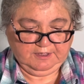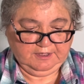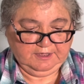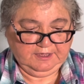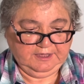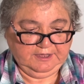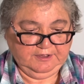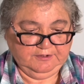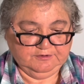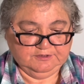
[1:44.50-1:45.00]

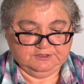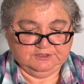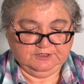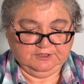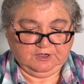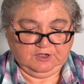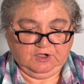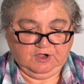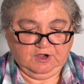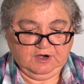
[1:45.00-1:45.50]
Here's the
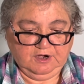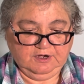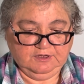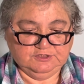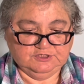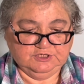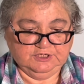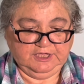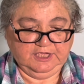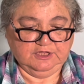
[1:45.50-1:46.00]

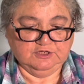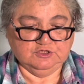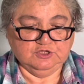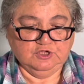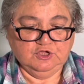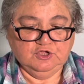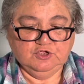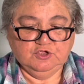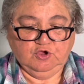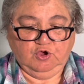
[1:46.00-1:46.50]
cards.
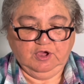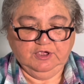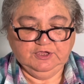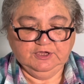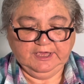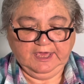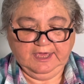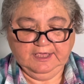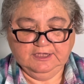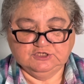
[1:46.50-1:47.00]
All you
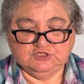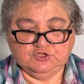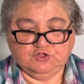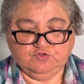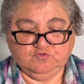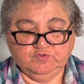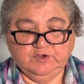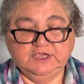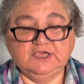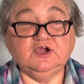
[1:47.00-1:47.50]
get is
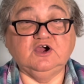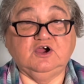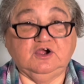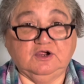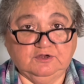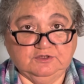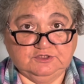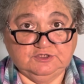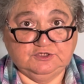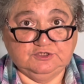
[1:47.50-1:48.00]
3
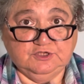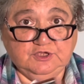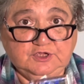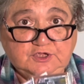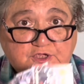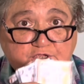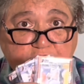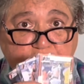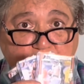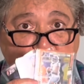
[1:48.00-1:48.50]
cards.
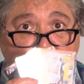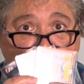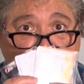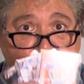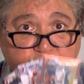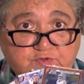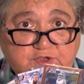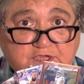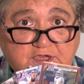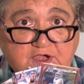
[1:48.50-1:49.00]
You get
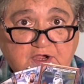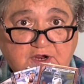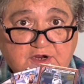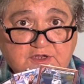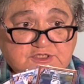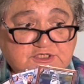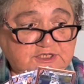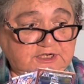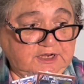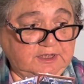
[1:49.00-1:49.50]
3
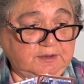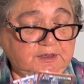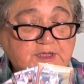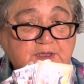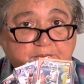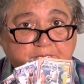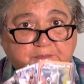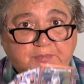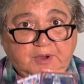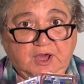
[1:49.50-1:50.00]
cards in it,
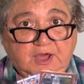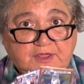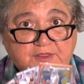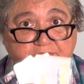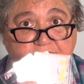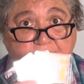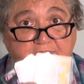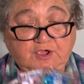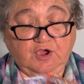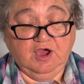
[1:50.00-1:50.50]
but
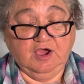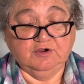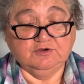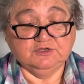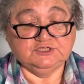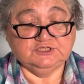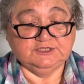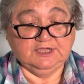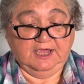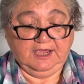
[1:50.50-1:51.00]
they are
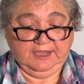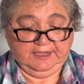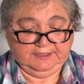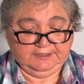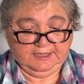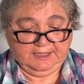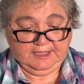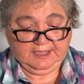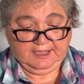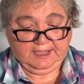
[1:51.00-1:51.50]
signed.
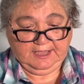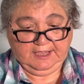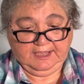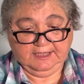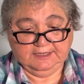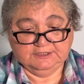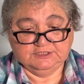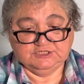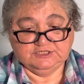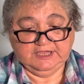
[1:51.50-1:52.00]

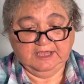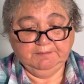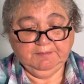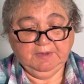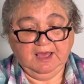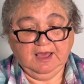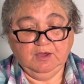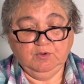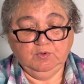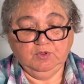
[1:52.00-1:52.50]
And Sam
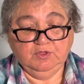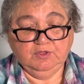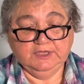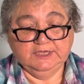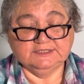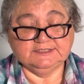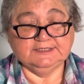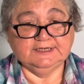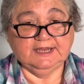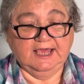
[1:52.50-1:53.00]
Howell
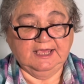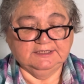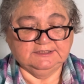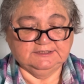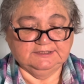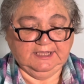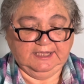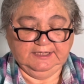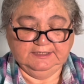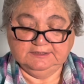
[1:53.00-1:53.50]
is not
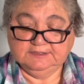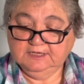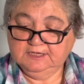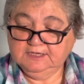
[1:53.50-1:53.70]
signed.